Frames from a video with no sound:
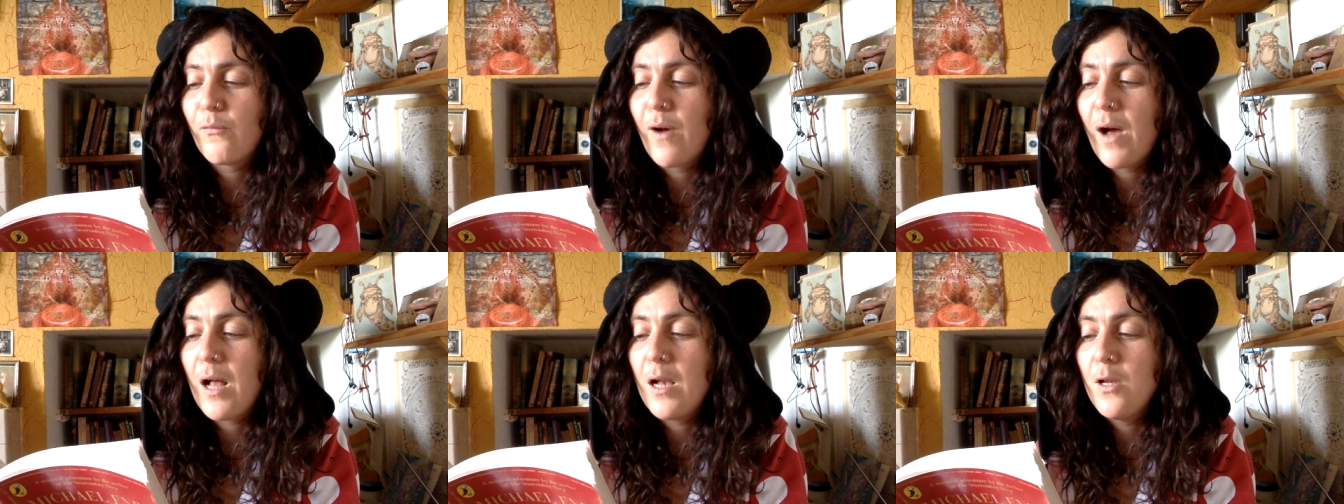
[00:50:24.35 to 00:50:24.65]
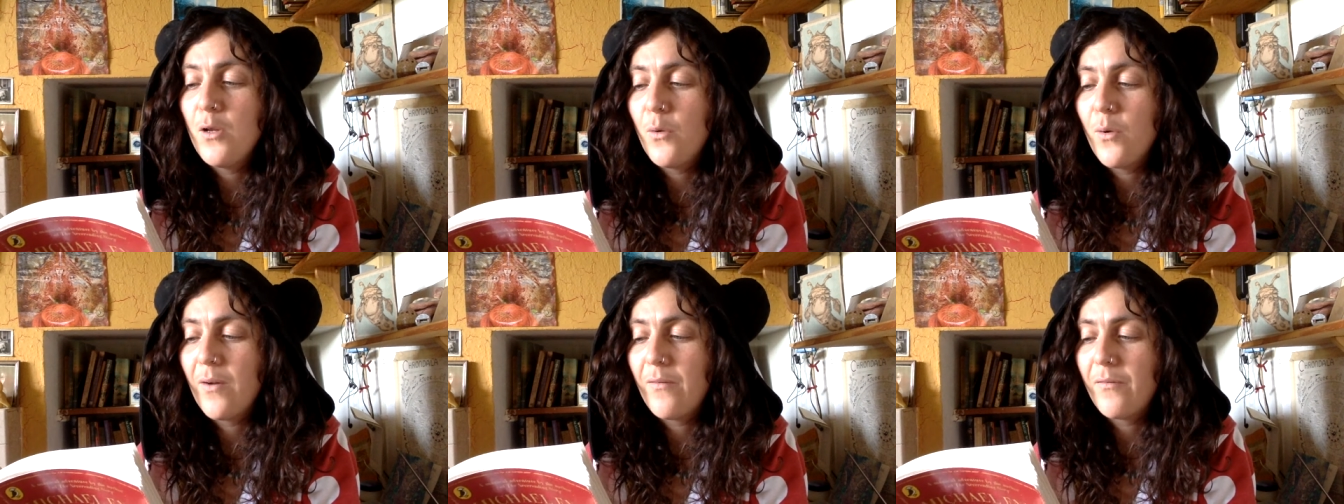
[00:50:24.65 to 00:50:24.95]

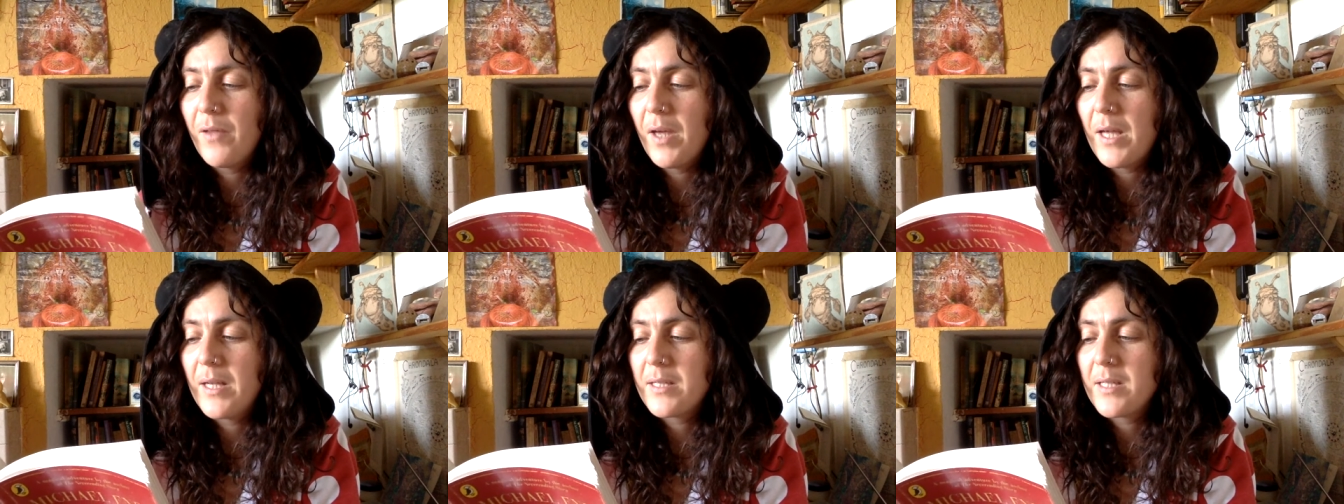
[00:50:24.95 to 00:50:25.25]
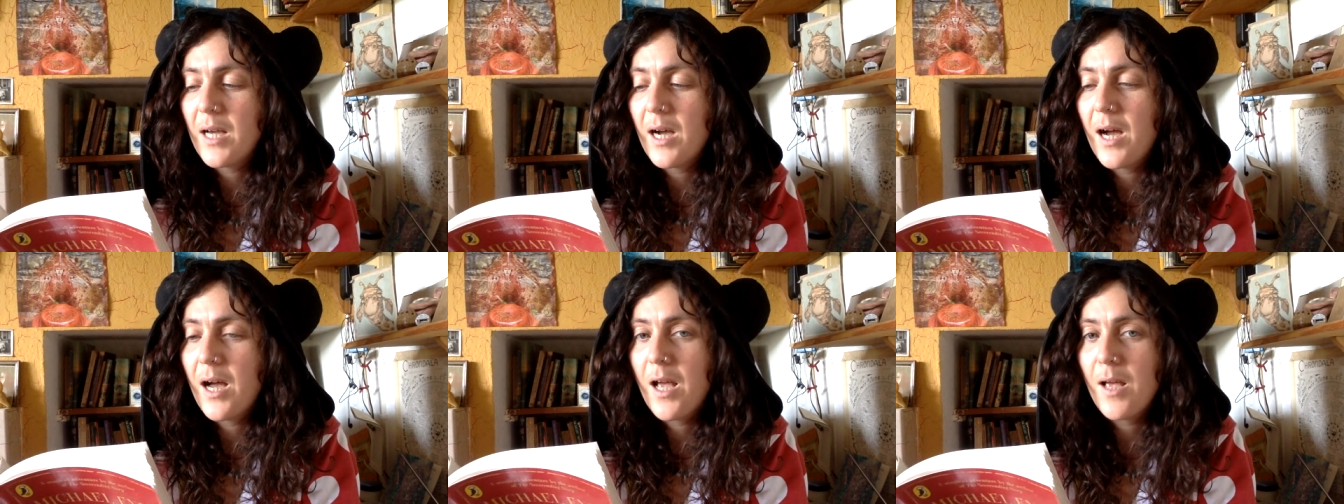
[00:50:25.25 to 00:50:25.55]
value of their
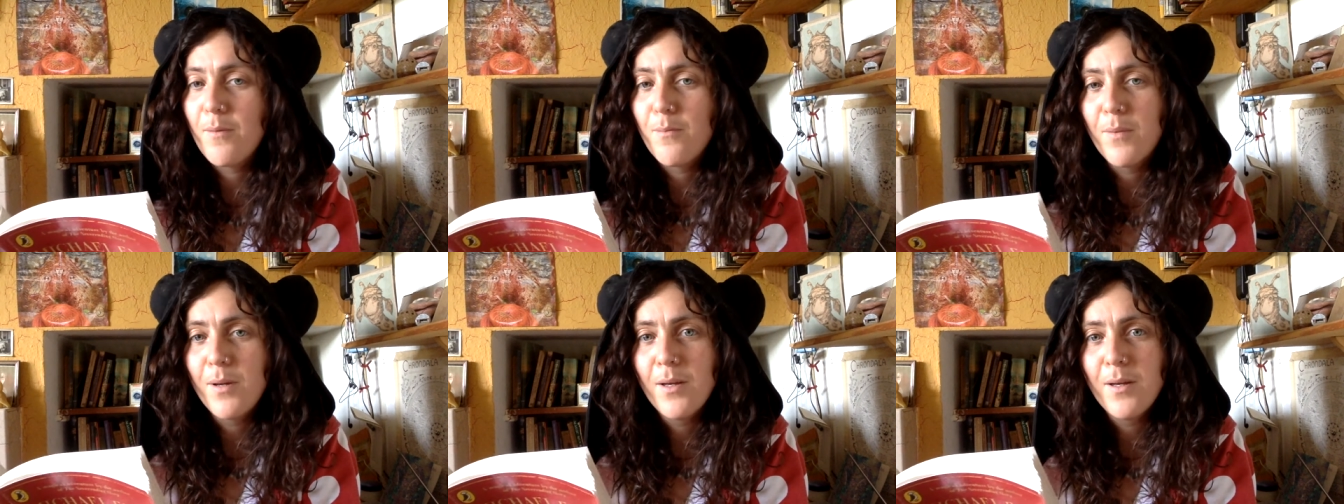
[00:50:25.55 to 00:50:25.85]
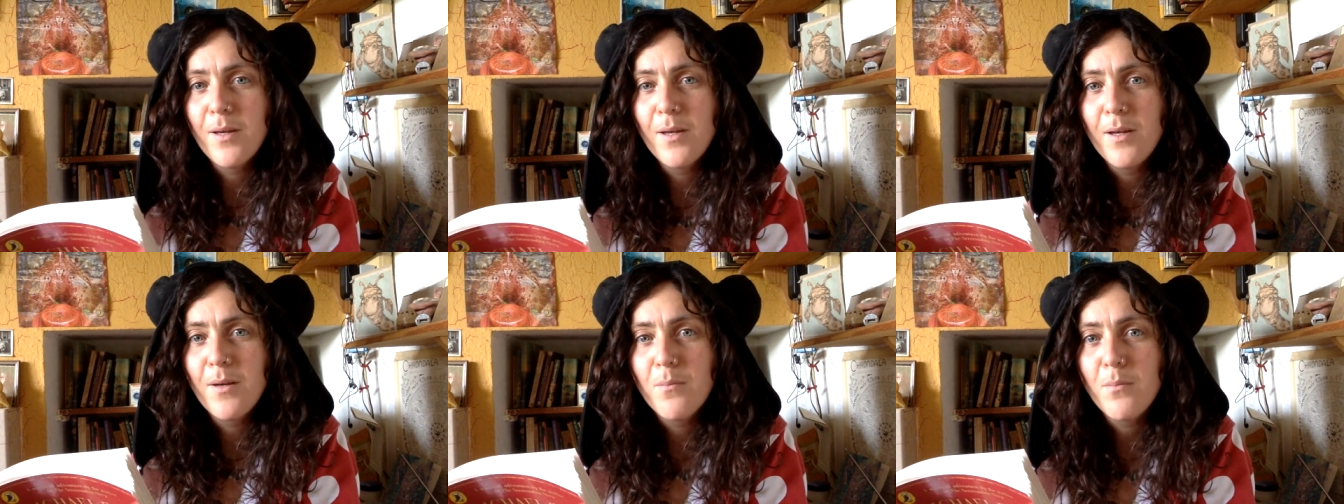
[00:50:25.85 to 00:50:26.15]
time,
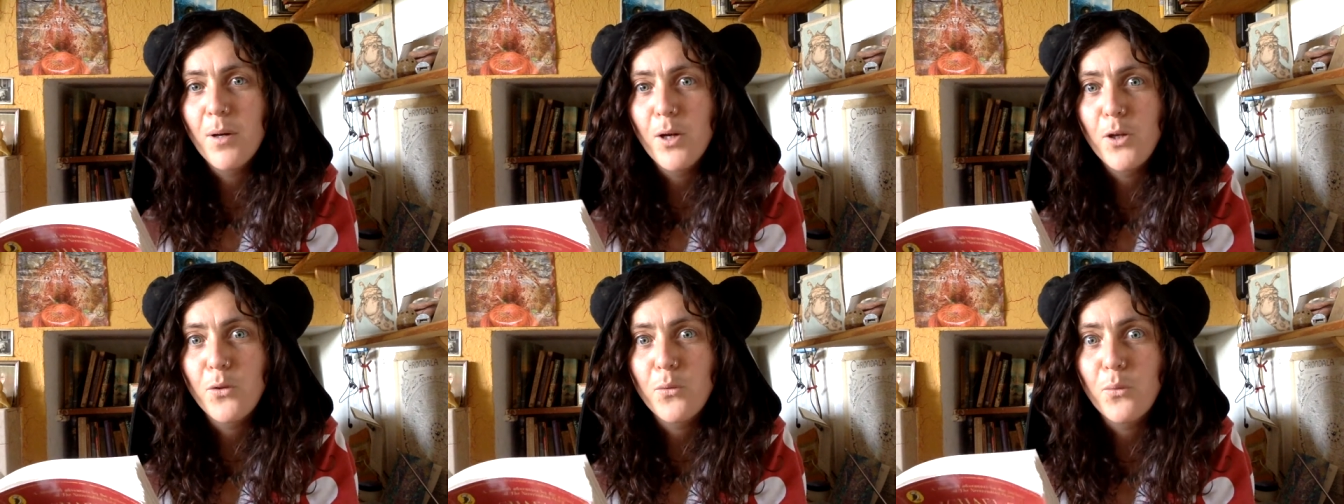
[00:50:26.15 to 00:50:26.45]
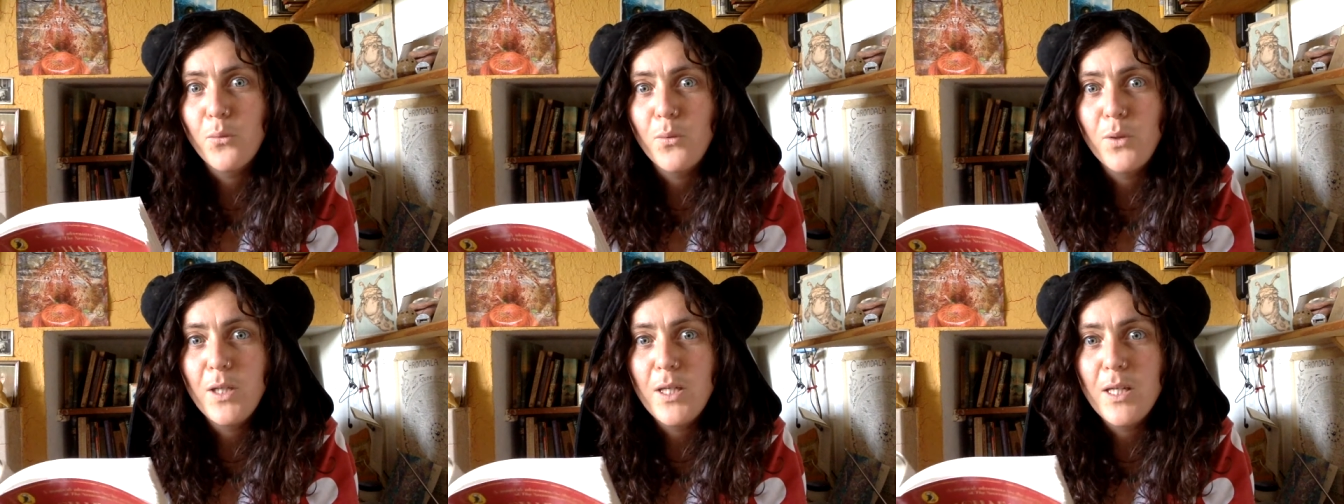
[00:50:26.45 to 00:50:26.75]
but
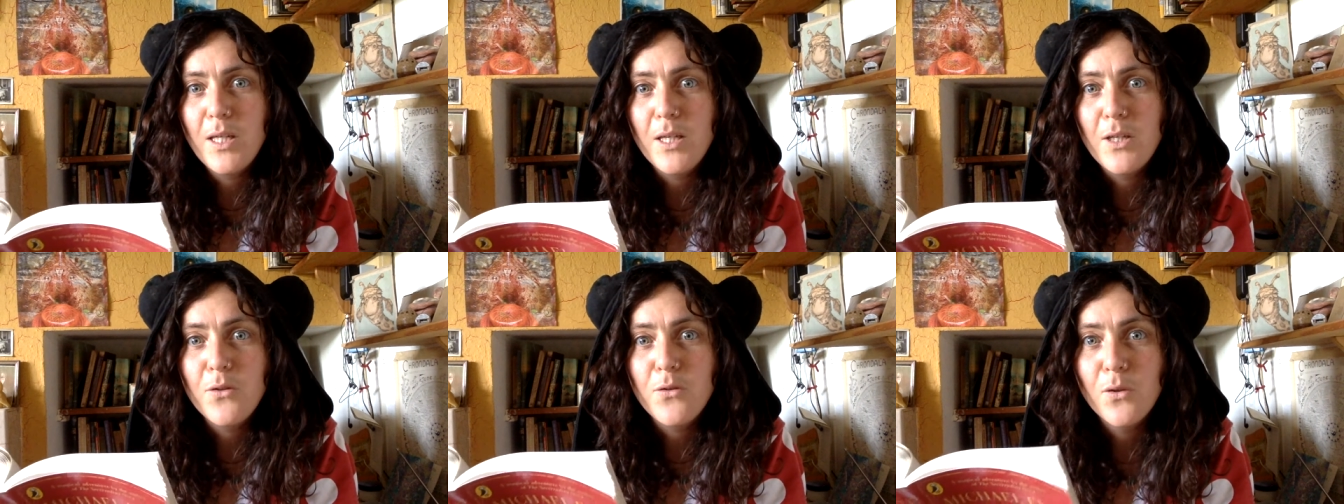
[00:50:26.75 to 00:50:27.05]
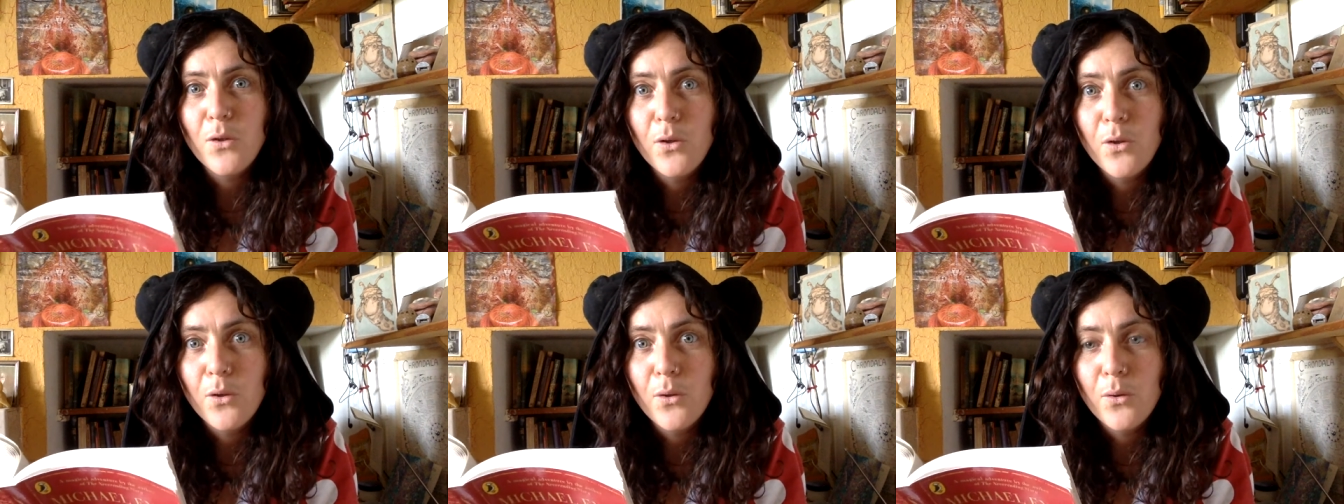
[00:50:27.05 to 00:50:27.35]
we
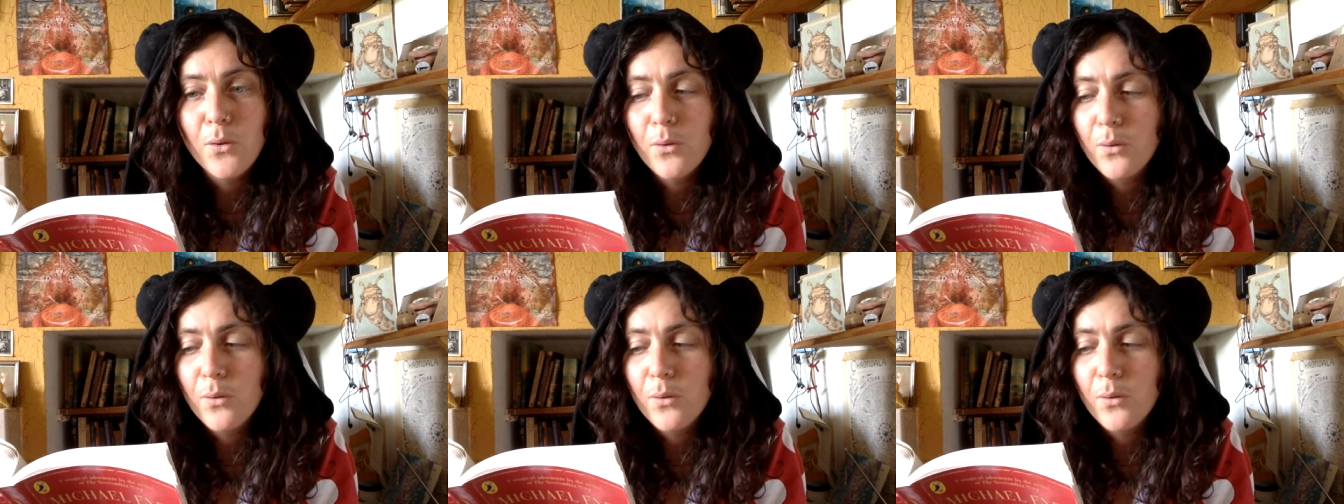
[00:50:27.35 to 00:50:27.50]
do.